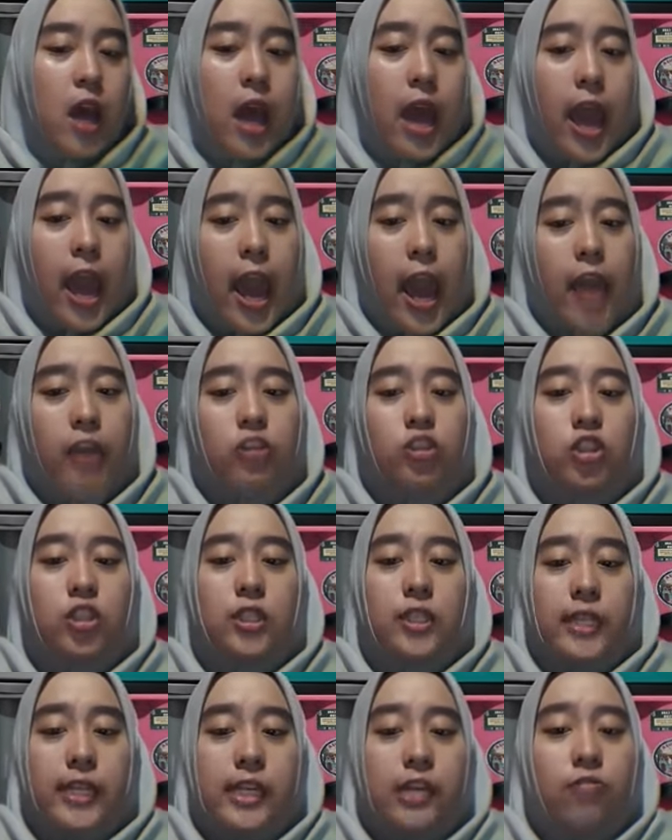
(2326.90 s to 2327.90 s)

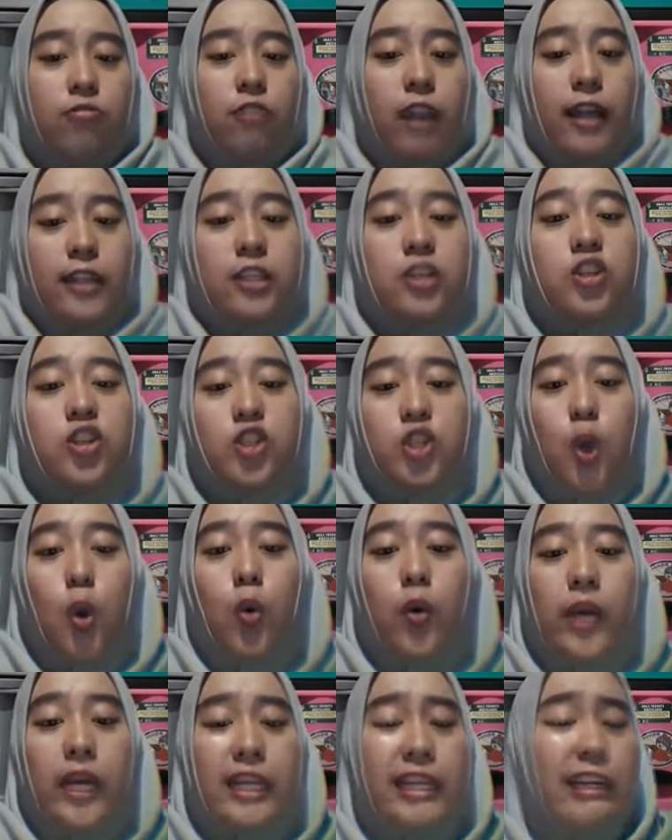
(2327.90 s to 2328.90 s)
Actually, the writers
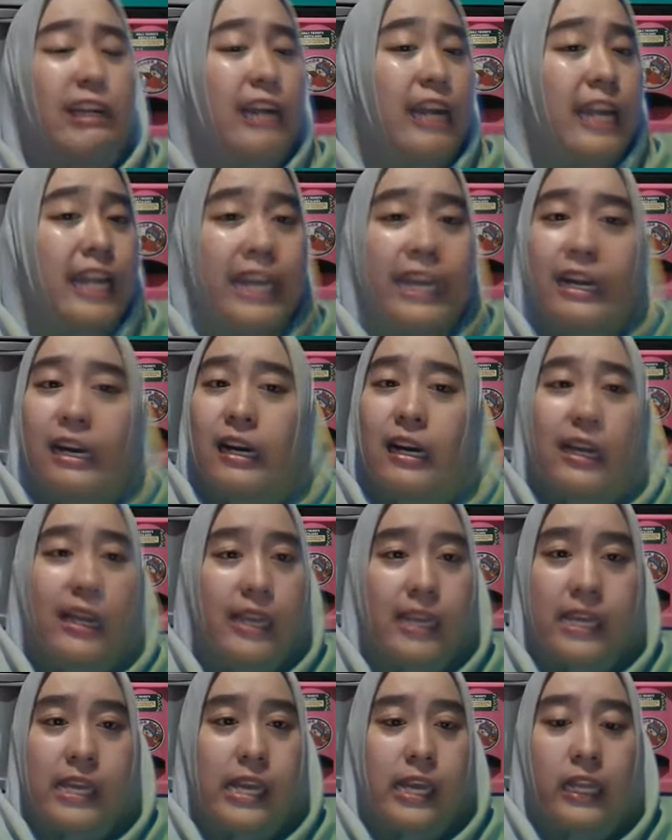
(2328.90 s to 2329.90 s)
show it
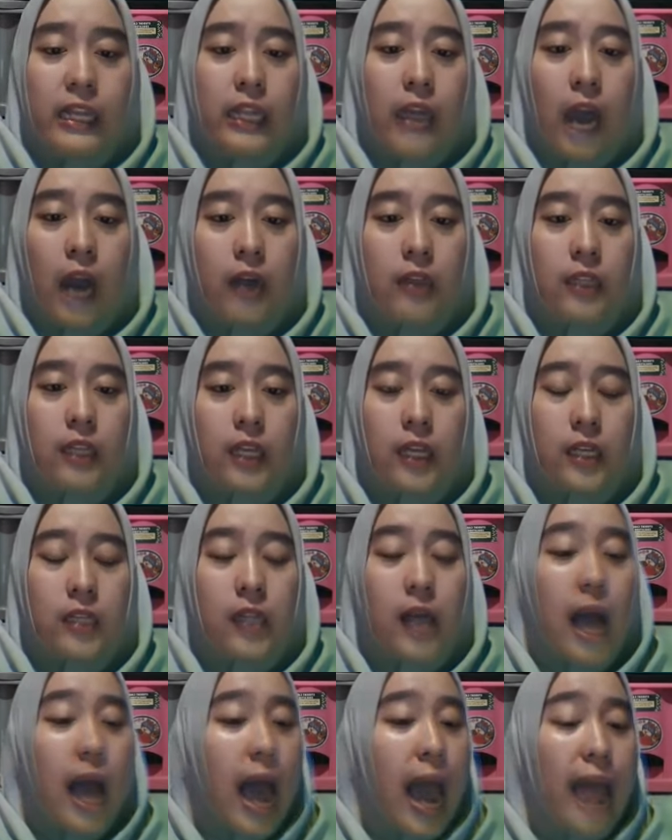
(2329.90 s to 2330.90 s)
clearly in the
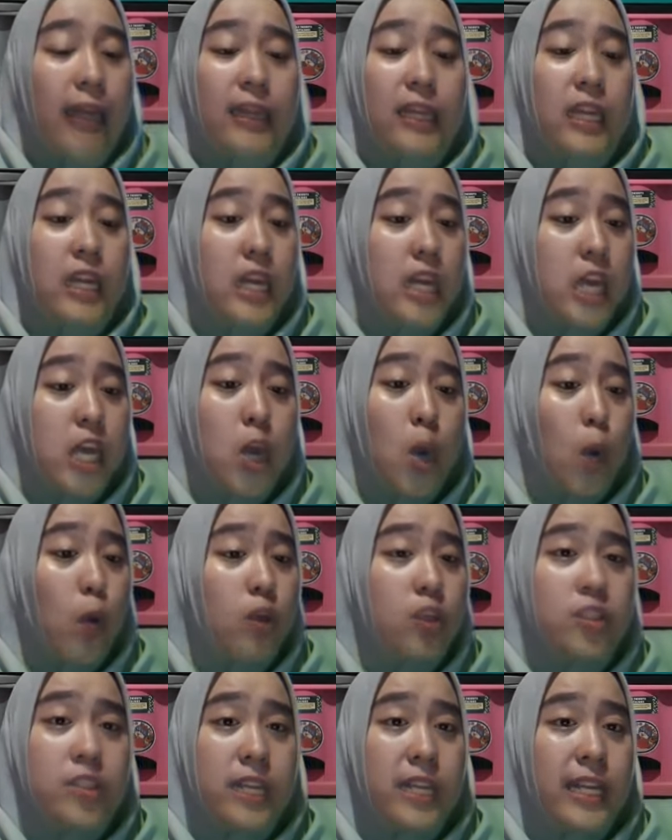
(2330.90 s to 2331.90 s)
article. I think he
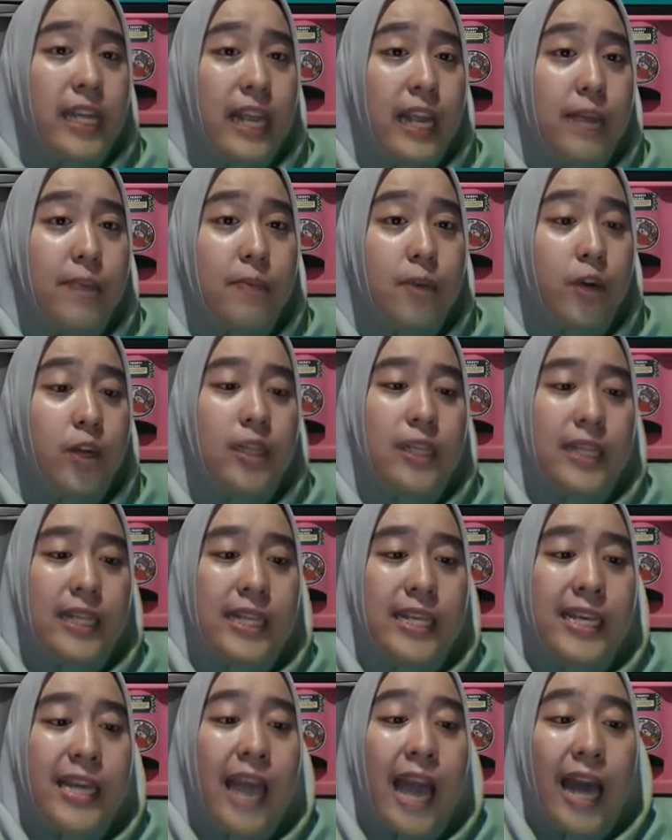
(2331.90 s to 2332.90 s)
or she
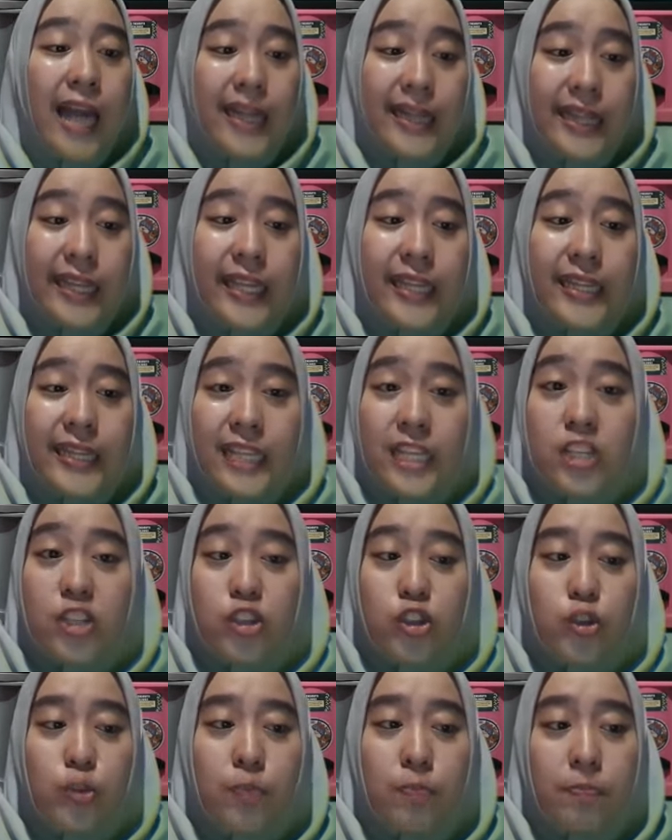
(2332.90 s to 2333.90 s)
deliberately did this
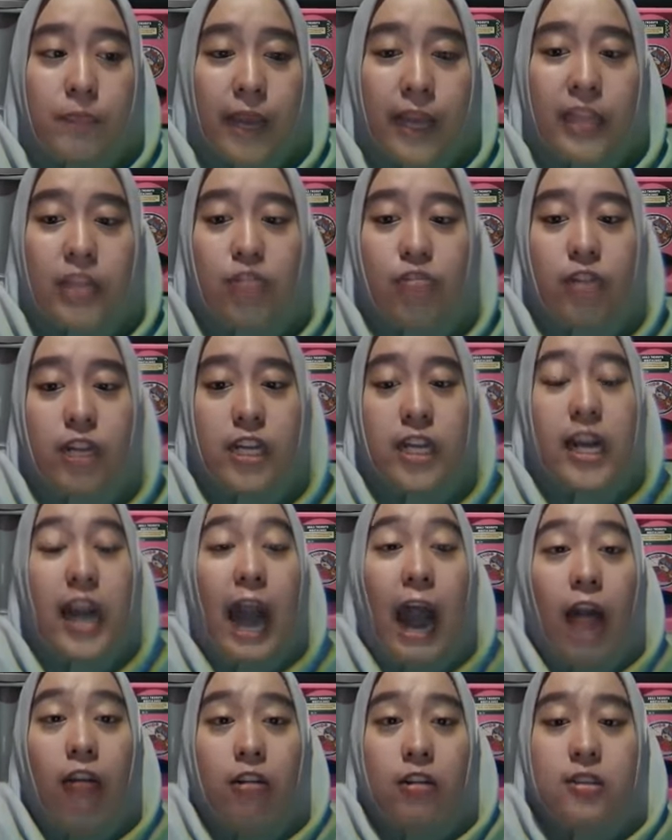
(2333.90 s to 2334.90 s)
to make the reader
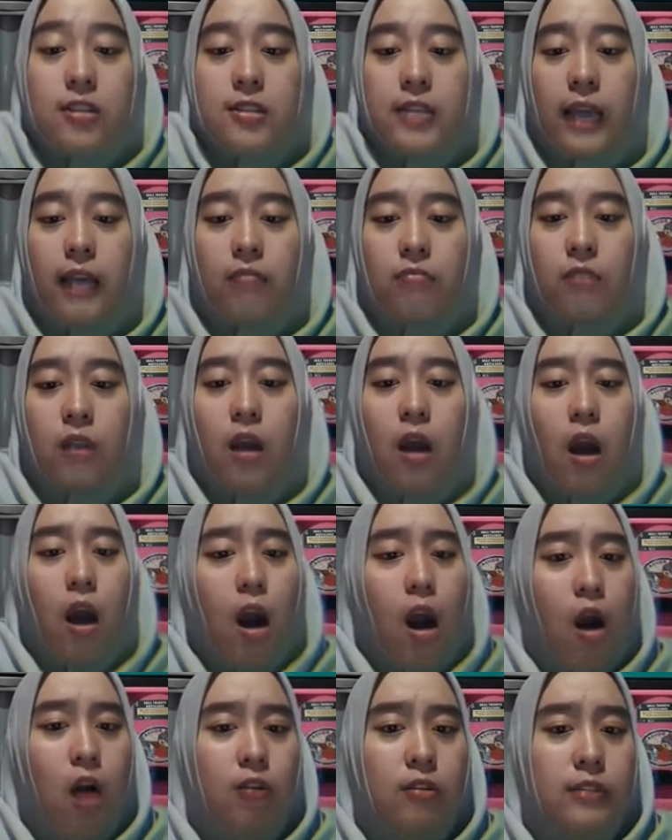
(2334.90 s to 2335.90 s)
understand
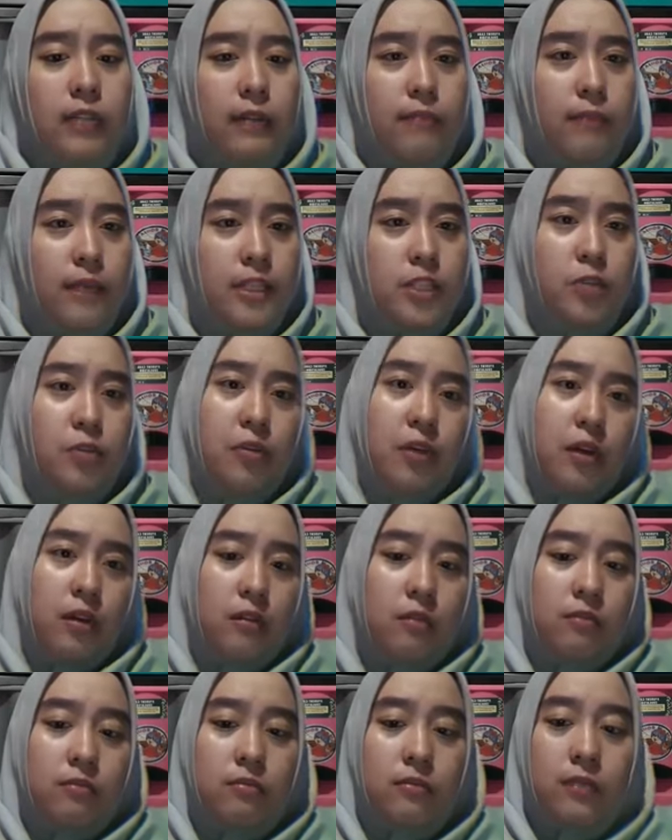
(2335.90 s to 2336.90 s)
how the method
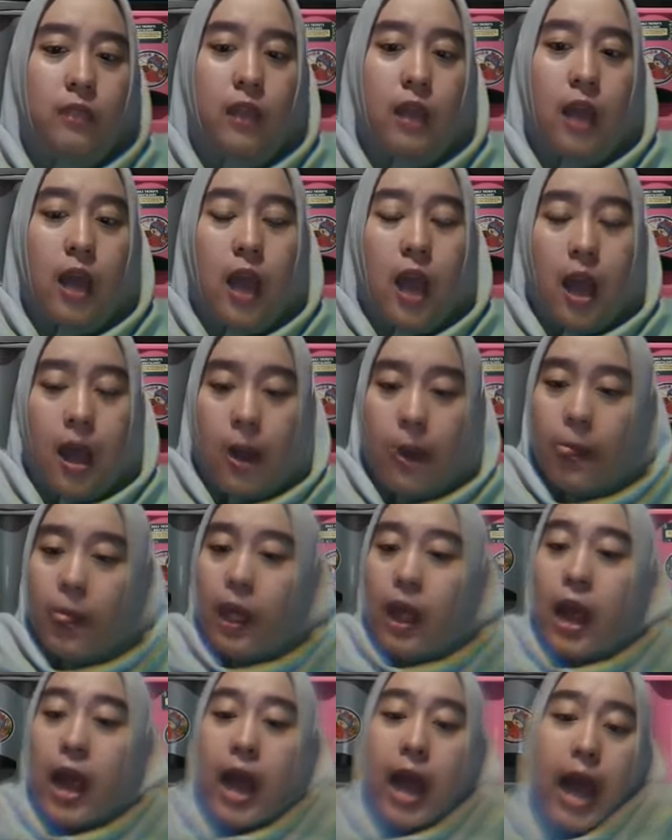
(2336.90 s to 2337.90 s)
works.
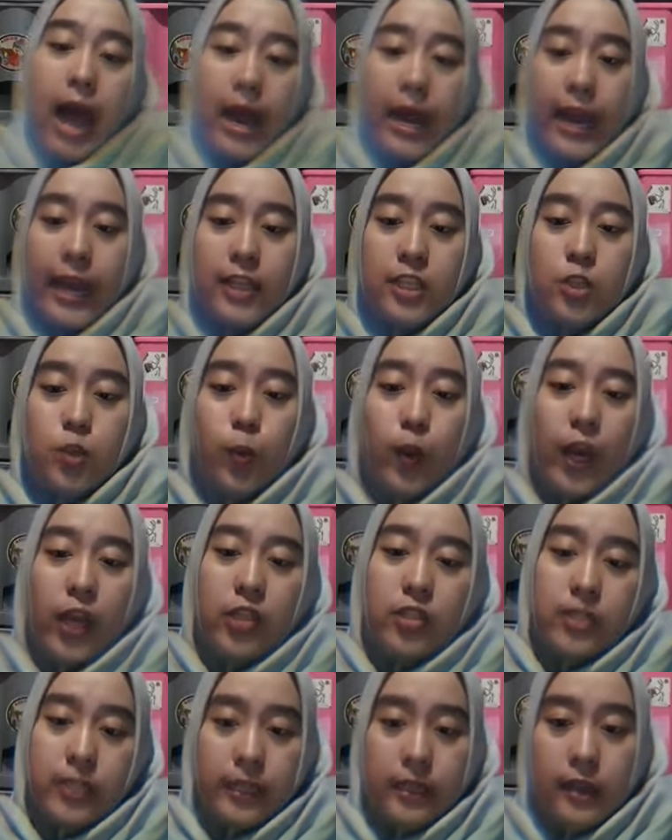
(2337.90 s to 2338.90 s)
Next
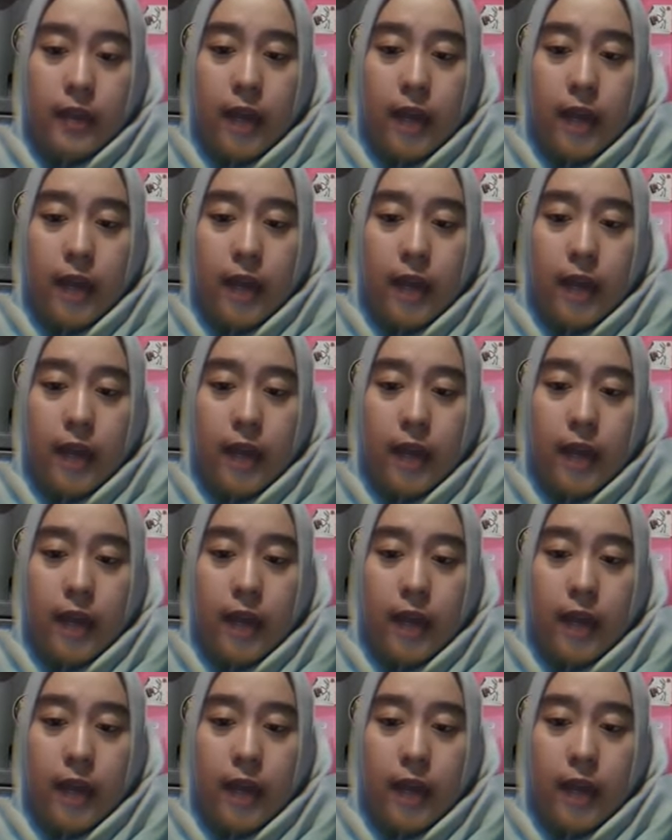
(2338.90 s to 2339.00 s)
question: